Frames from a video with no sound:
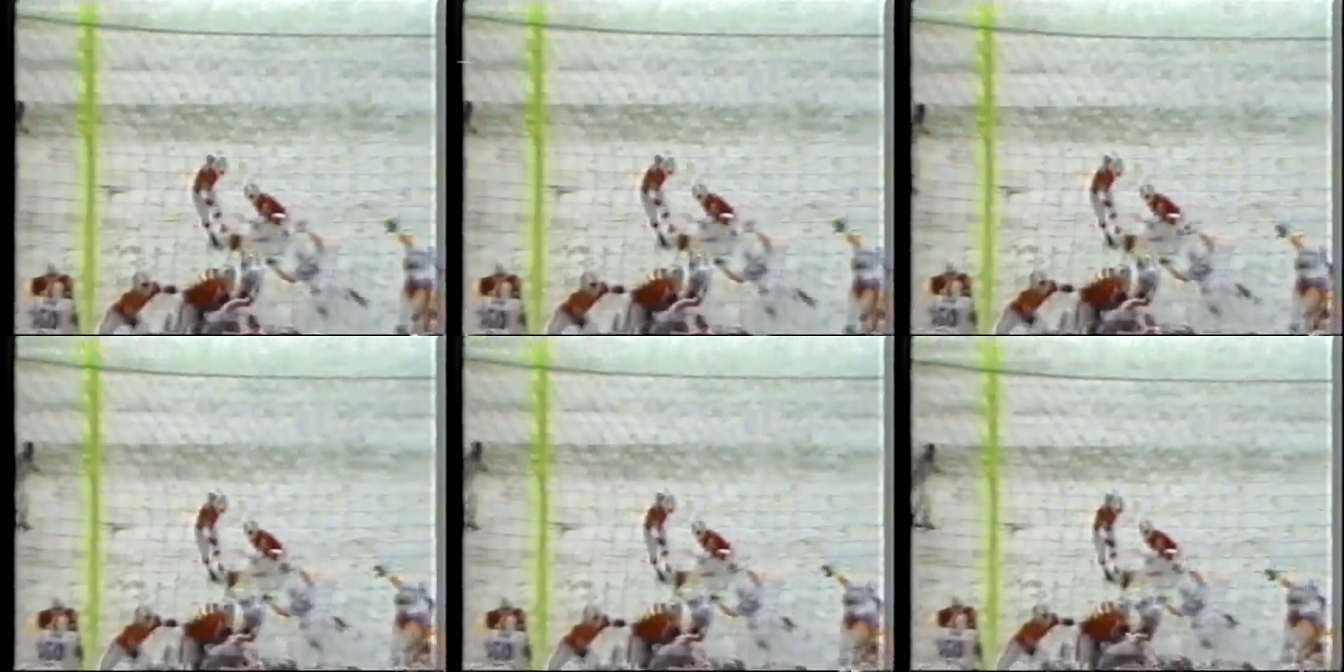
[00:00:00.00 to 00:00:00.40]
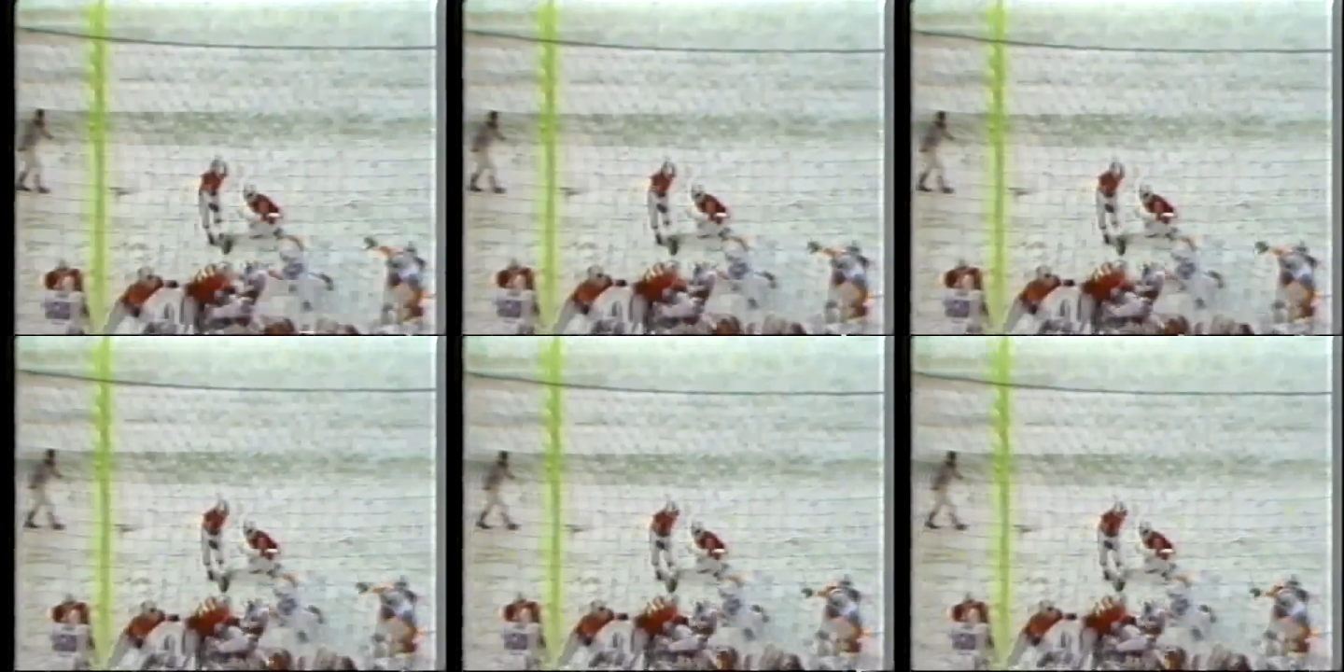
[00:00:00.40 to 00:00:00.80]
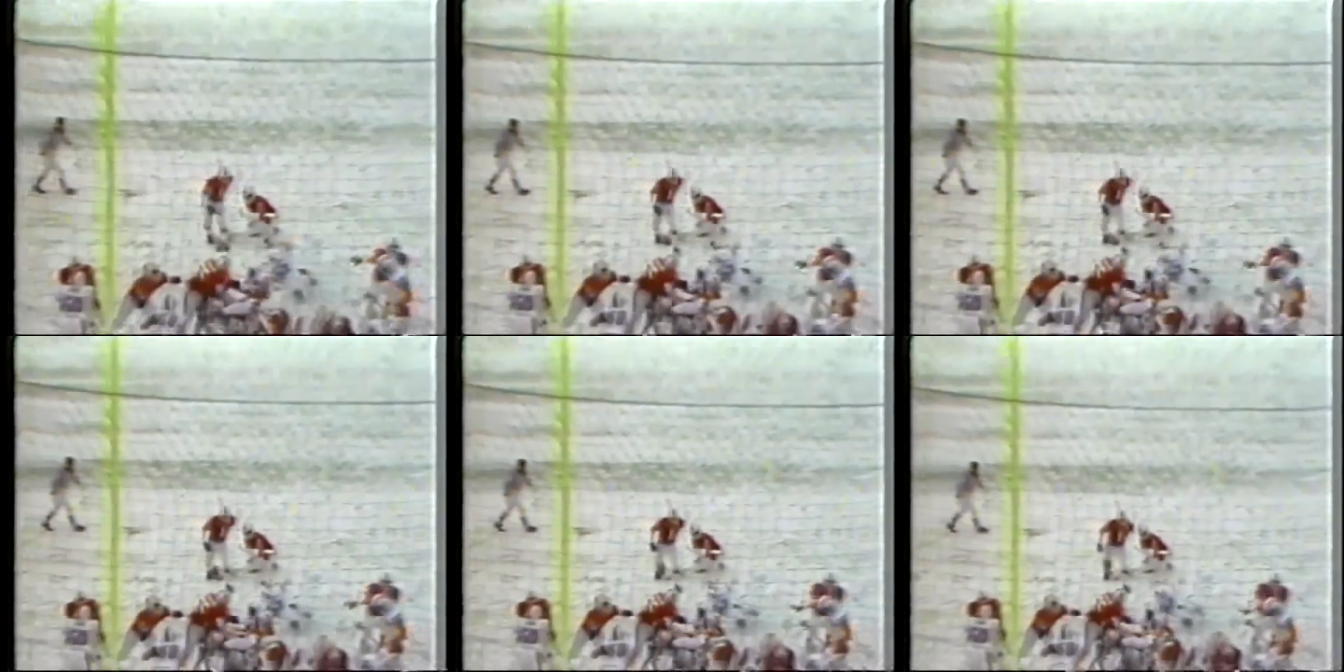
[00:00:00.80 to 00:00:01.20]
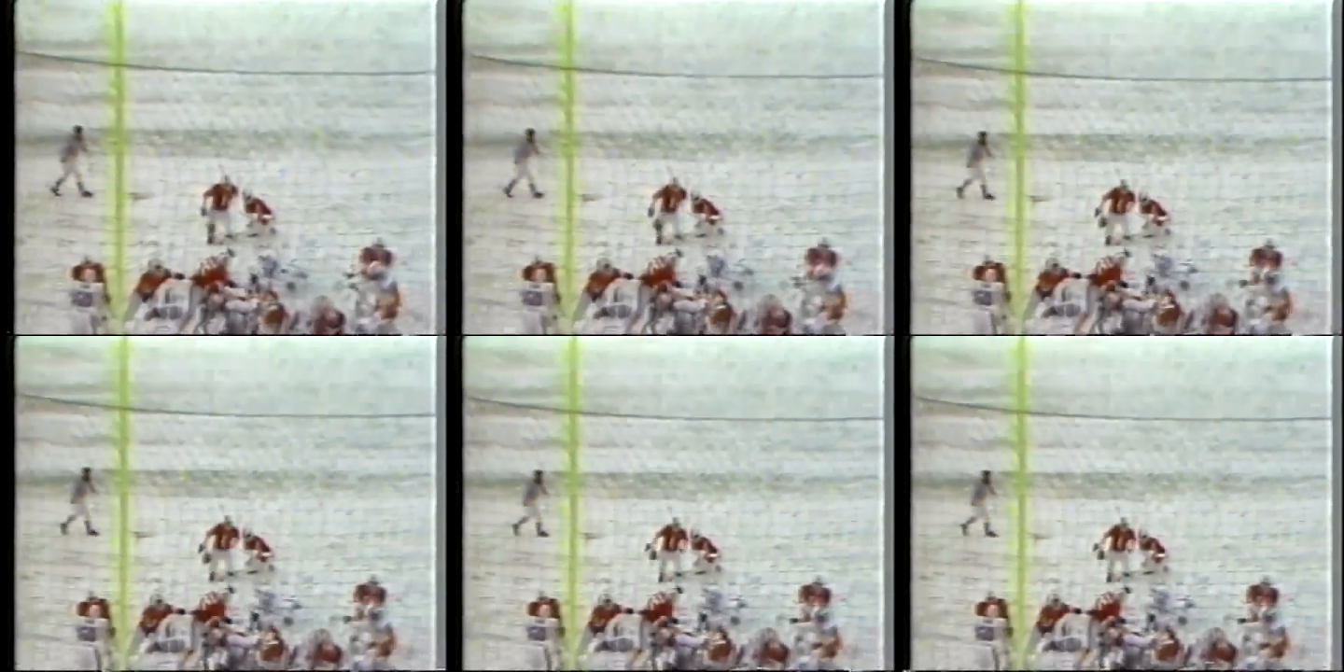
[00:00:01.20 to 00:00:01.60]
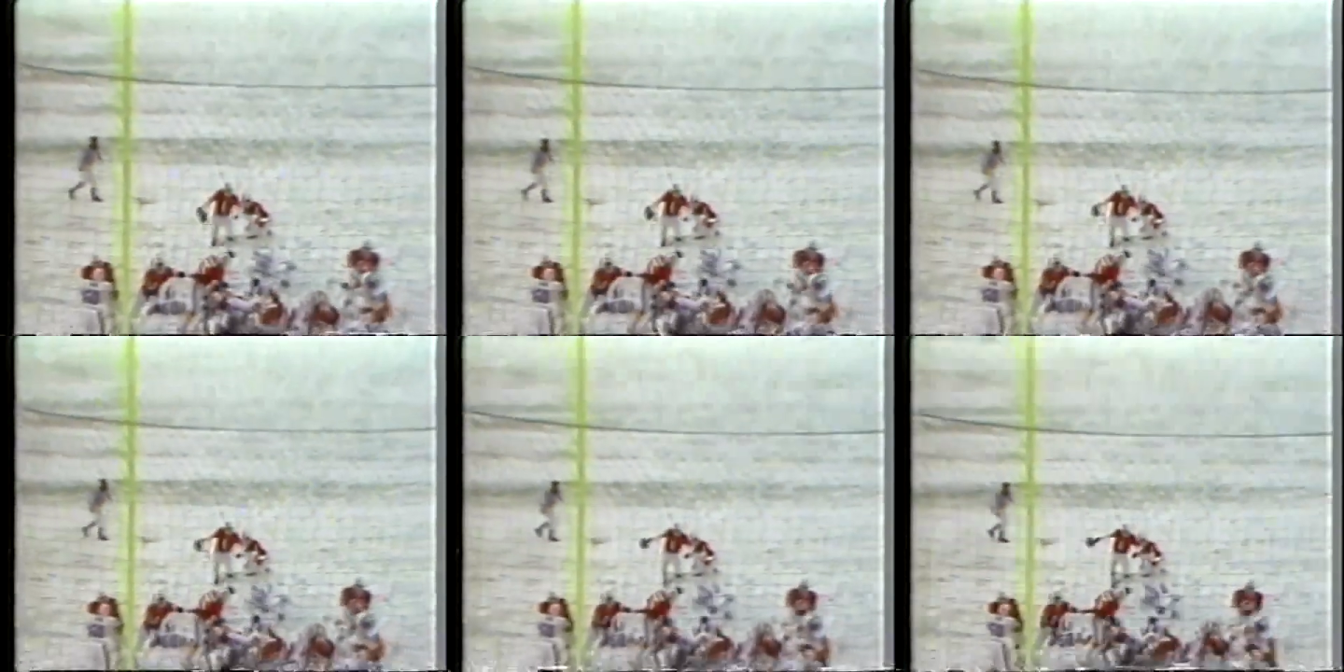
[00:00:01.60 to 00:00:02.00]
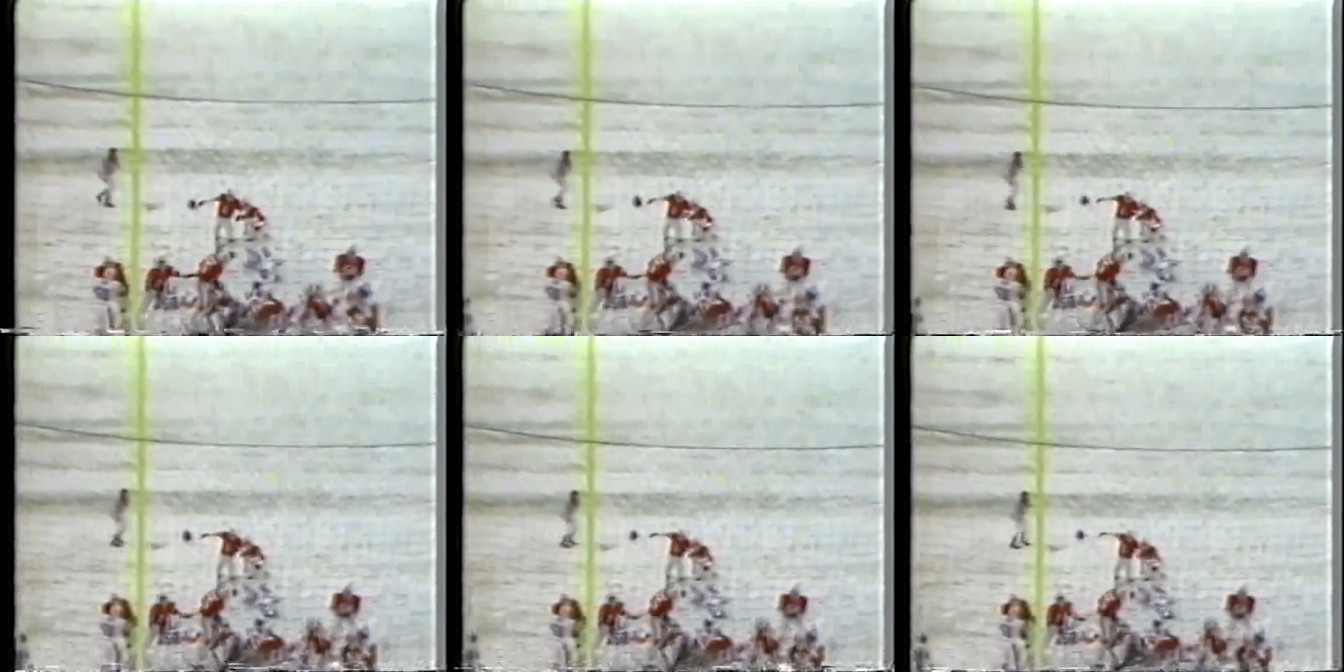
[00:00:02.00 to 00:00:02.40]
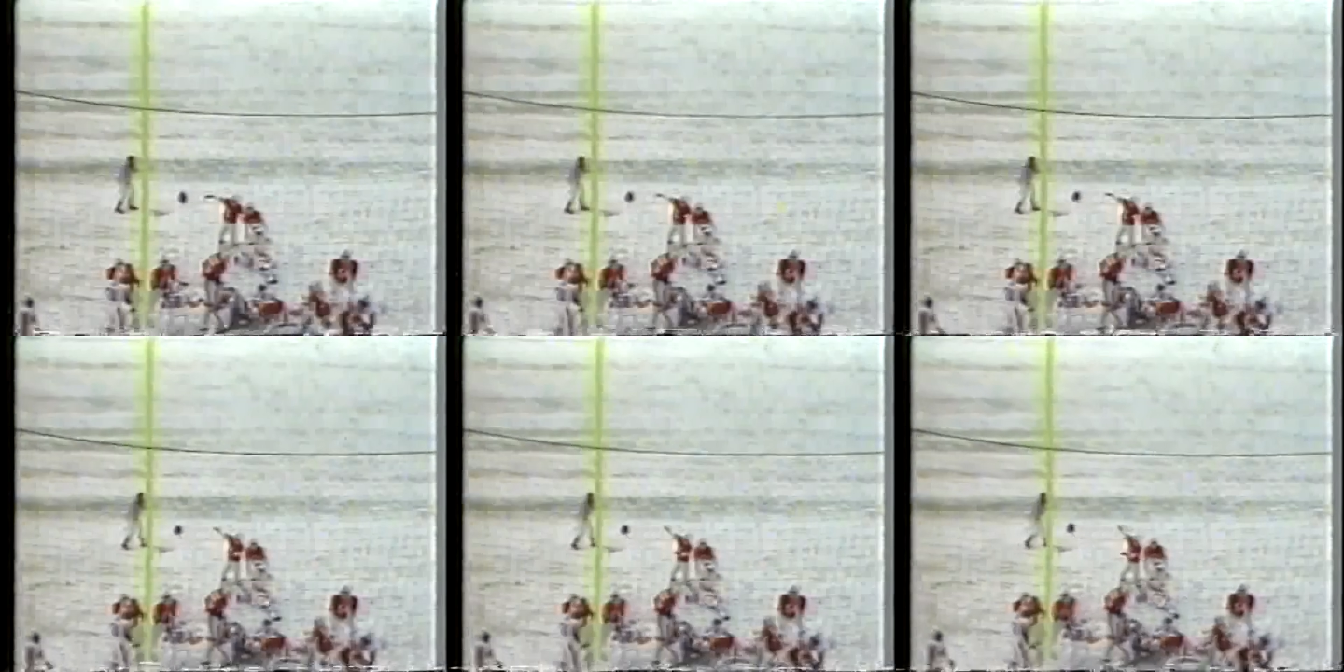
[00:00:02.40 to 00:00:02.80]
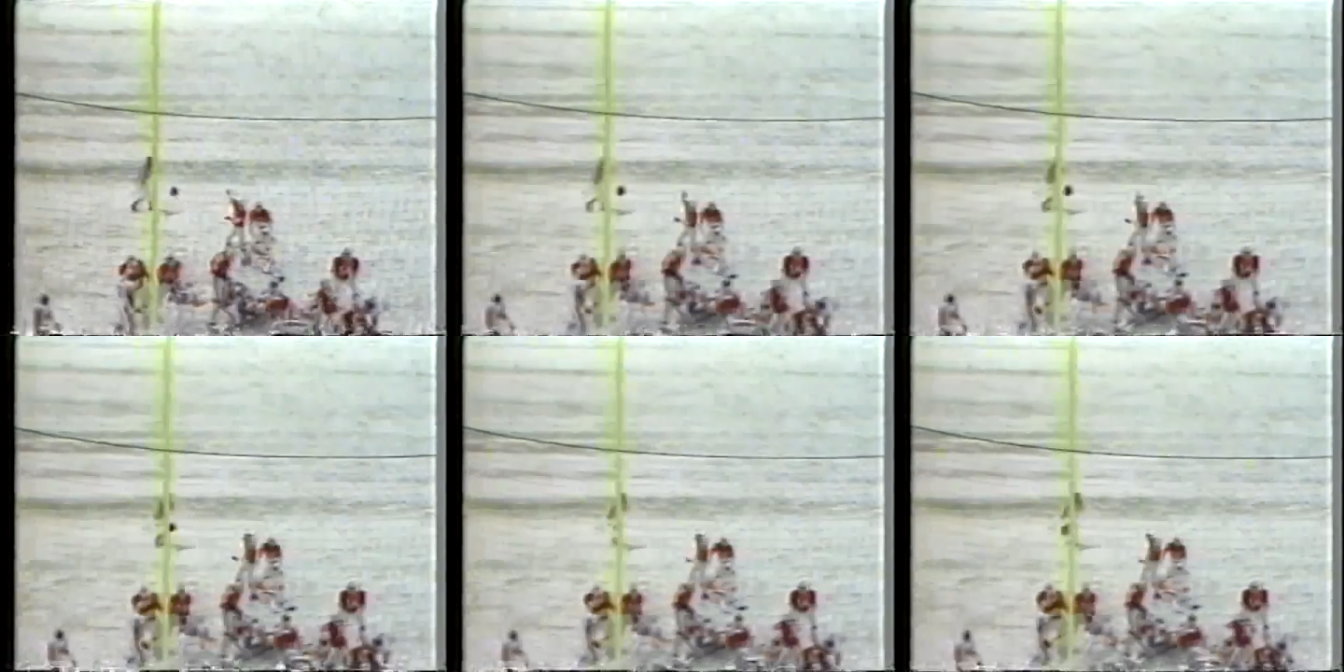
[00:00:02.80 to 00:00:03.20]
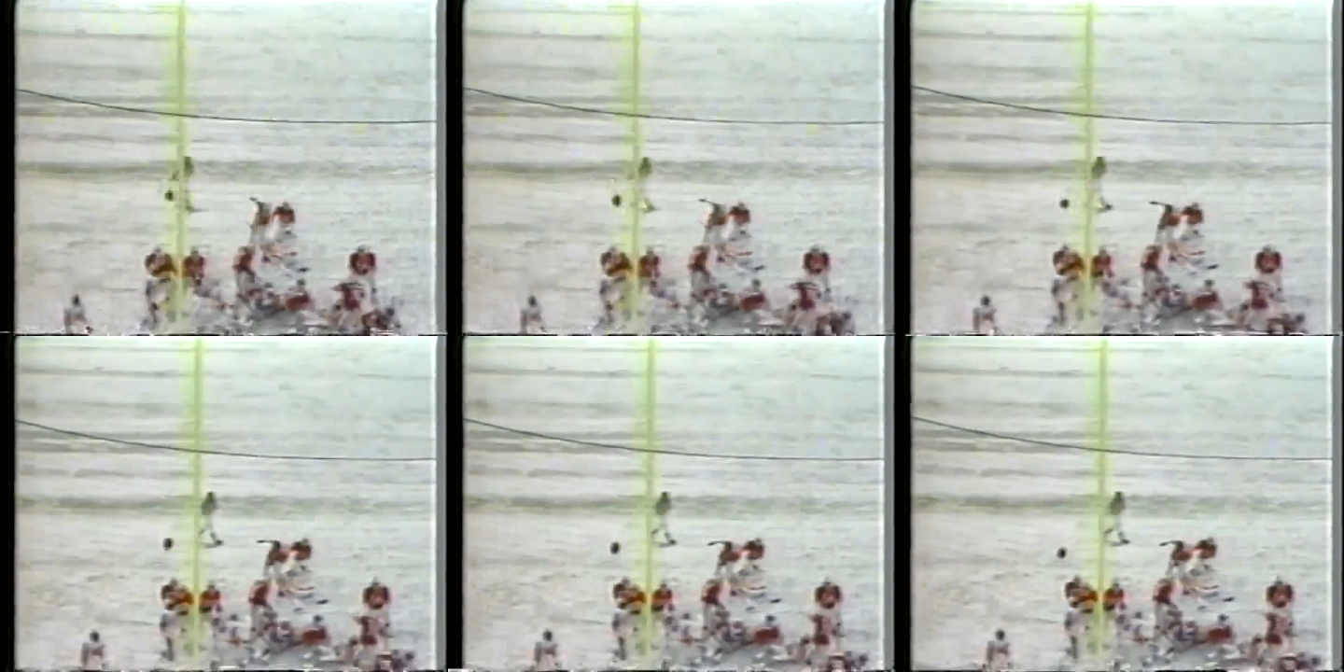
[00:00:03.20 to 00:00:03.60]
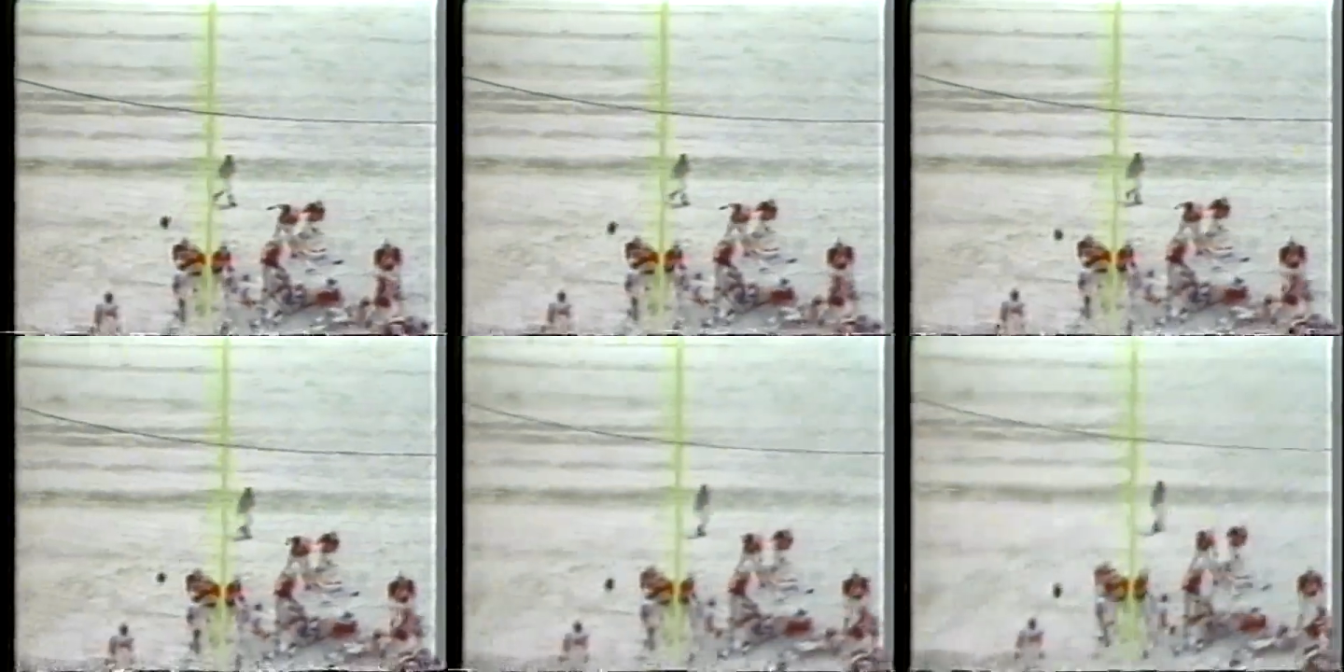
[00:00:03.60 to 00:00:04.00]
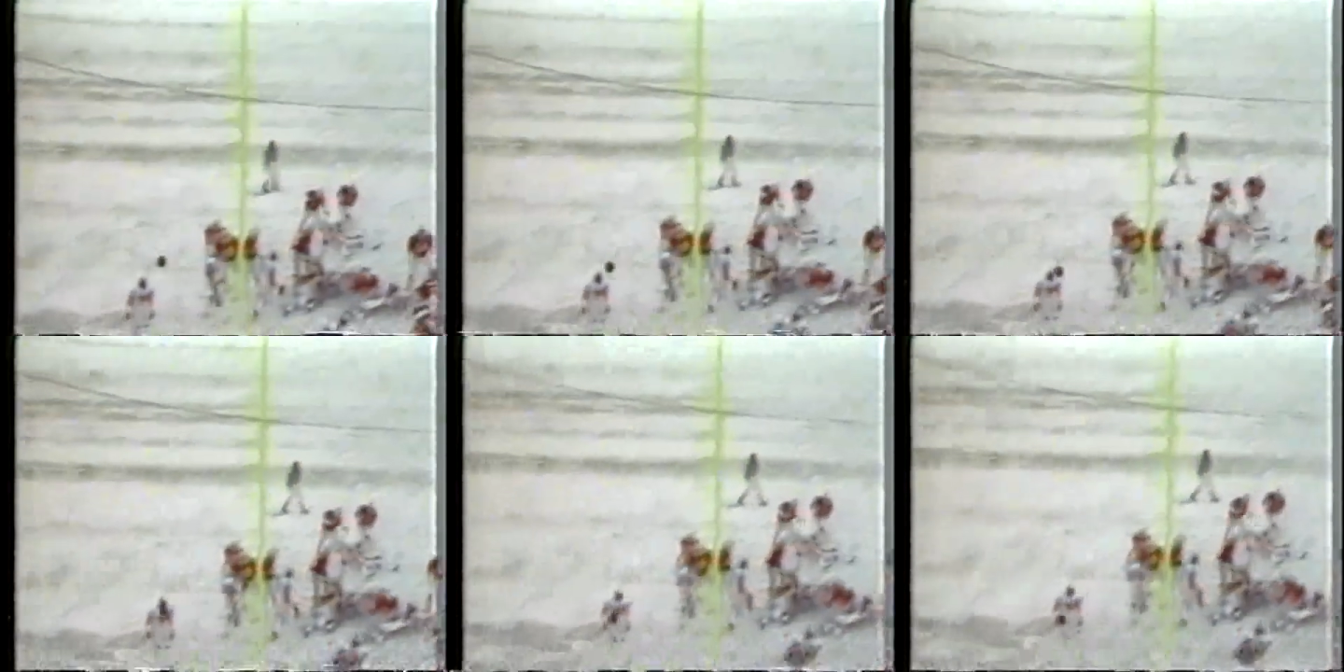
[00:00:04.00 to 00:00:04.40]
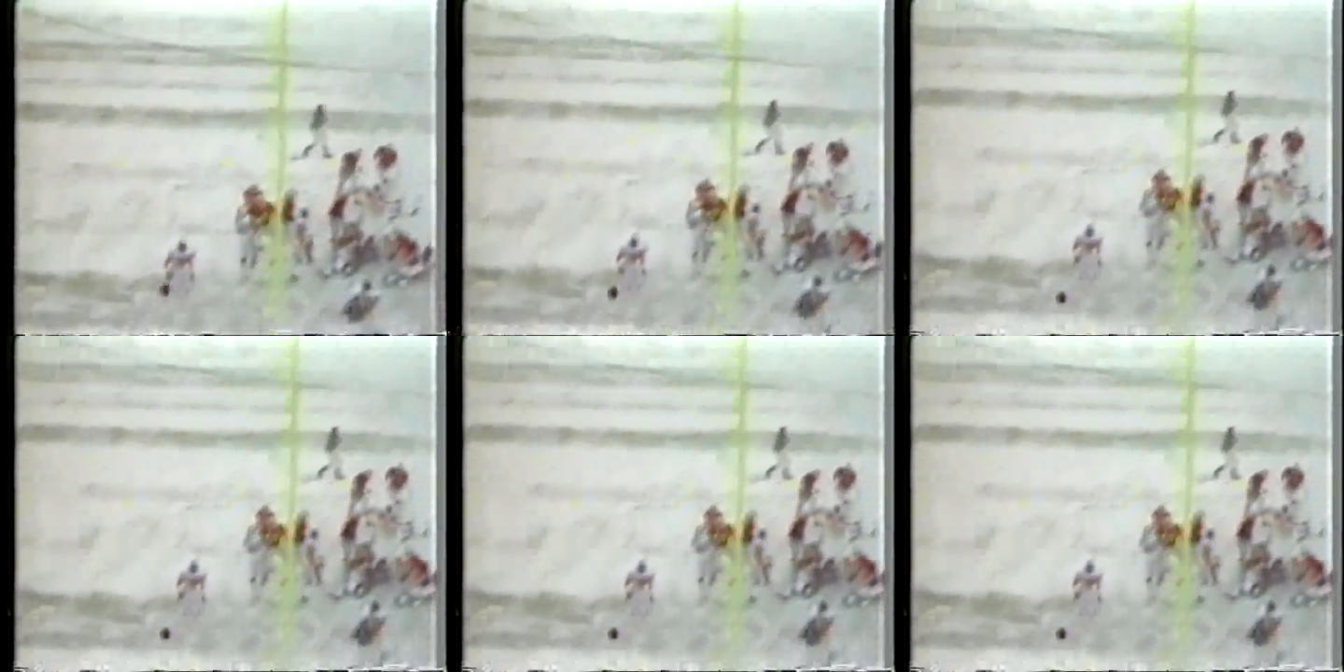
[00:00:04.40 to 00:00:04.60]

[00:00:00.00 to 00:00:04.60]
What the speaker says: (no speaker visible)